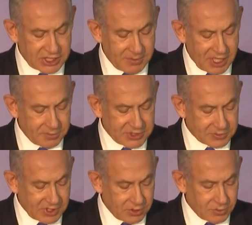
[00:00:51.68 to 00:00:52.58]
I will
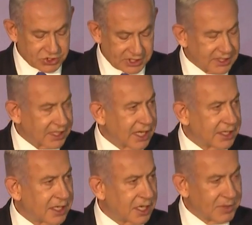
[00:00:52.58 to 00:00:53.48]
say to
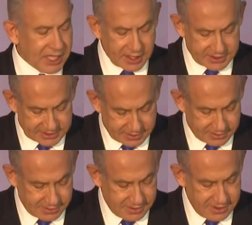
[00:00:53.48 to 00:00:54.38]
you what Moshe
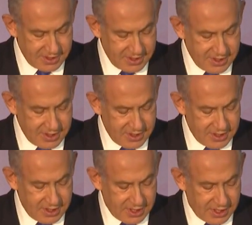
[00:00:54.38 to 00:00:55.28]
Dayan
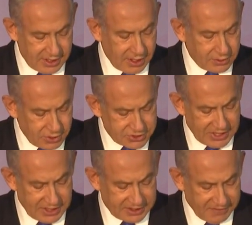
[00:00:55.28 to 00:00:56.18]
said to Meir
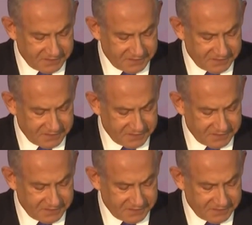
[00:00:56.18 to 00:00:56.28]
Har-Zion,